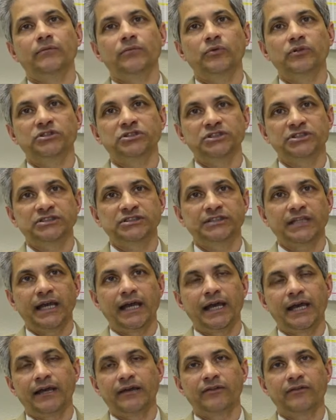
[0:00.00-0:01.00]
which is
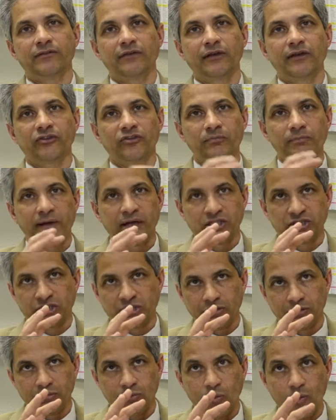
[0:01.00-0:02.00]
a
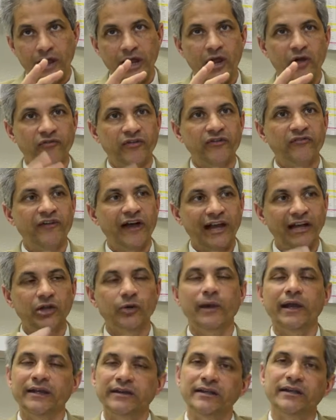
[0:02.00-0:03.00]
special way of
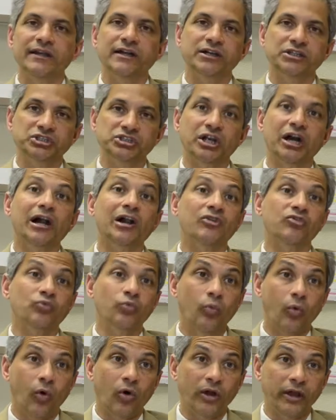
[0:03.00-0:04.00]
evaluating a child's
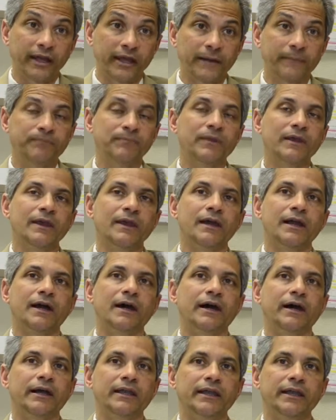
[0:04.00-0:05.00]
walking
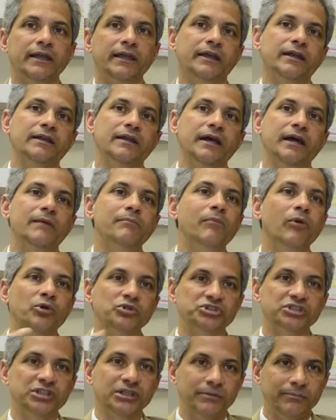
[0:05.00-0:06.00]
in a
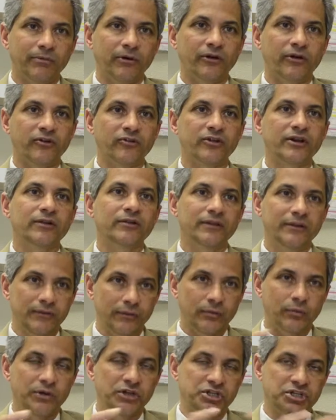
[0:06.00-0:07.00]
motion laboratory,
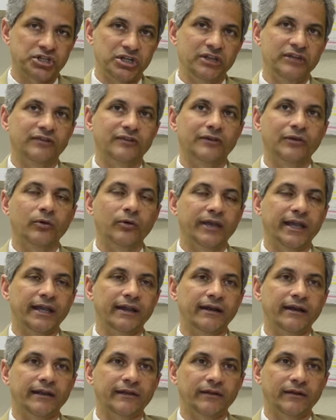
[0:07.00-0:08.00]
which is
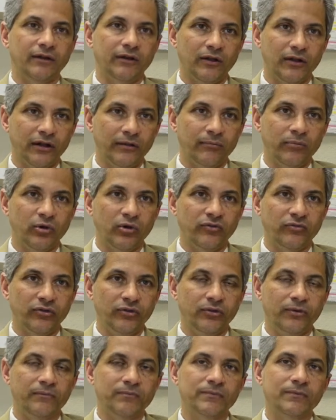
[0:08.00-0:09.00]
located at the Holland
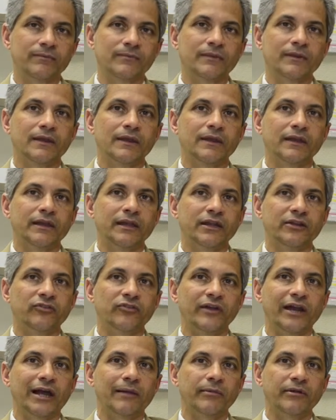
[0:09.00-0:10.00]
Grandview Kids
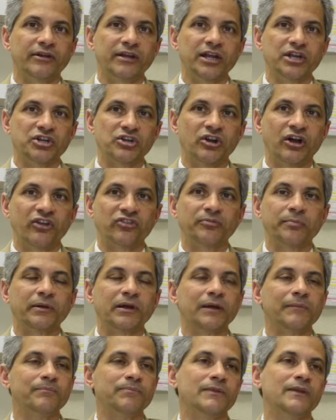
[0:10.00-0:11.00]
Rehabilitation
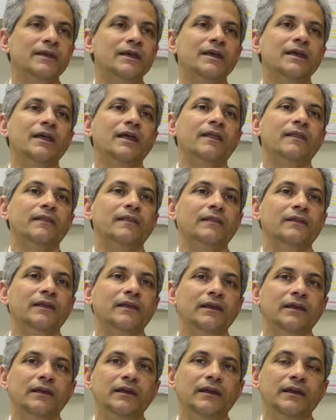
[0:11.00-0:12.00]
Hospital.
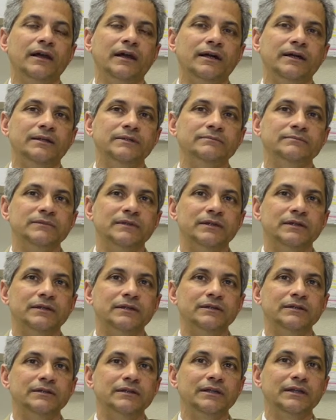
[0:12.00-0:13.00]
The
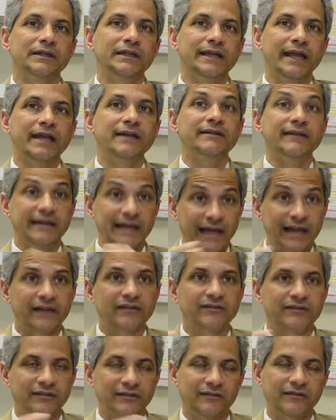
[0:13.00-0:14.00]
gait
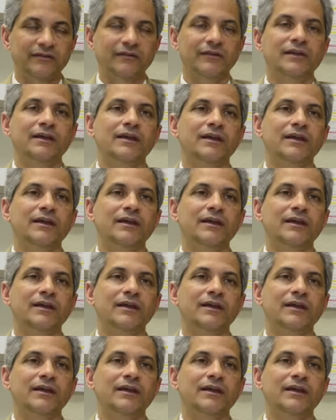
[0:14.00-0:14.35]
analysis,